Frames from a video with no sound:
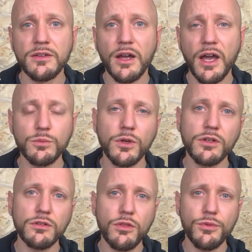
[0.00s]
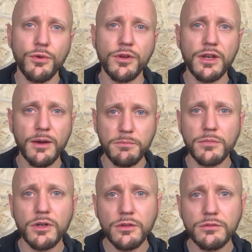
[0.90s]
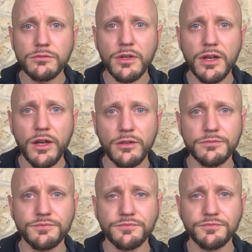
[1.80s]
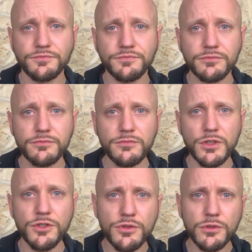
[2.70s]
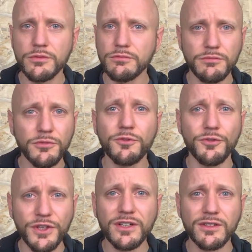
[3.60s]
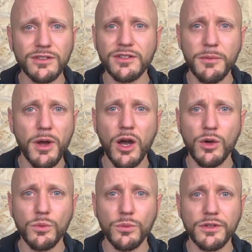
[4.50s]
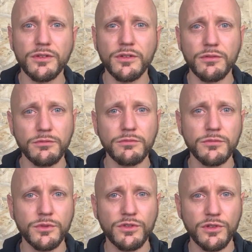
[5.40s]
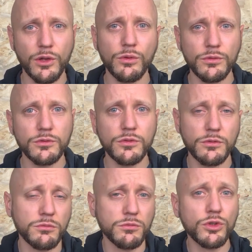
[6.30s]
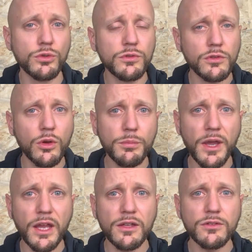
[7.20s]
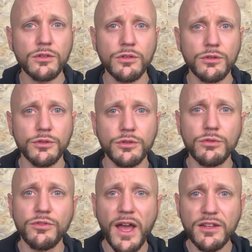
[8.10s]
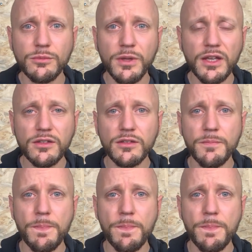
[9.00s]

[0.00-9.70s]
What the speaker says: I don't want to throw a number right now. You should feel somehow what is a too slow pace or too fast pace,